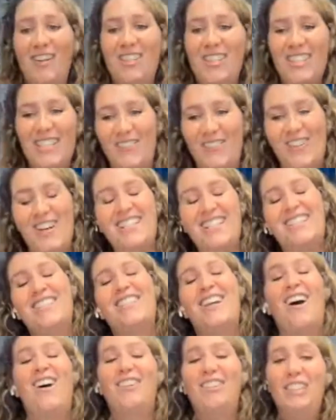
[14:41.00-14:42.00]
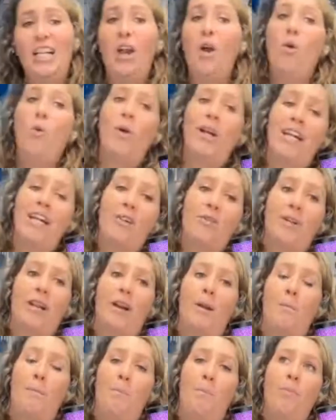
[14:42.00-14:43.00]
knows someone. So we're we're
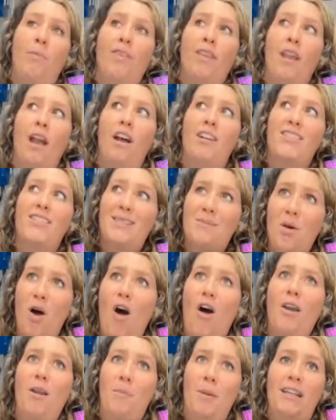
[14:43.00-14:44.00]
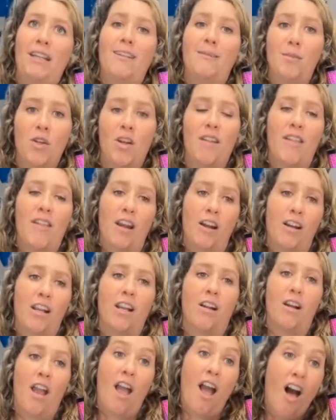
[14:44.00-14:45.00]
a, a small and a big community that are here
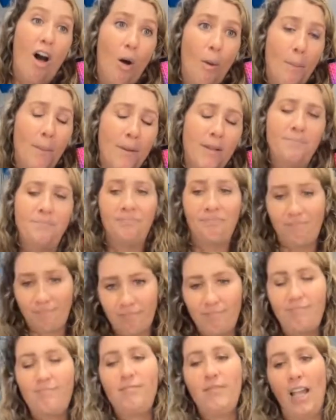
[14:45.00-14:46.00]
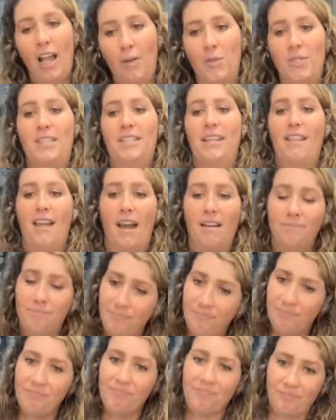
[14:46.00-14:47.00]
to help. I will say that
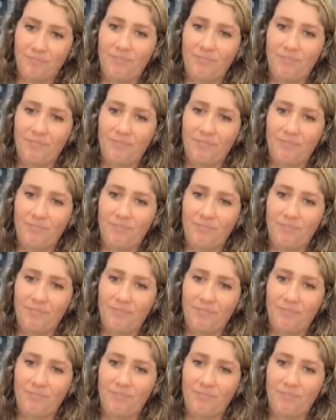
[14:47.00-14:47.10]
yeah,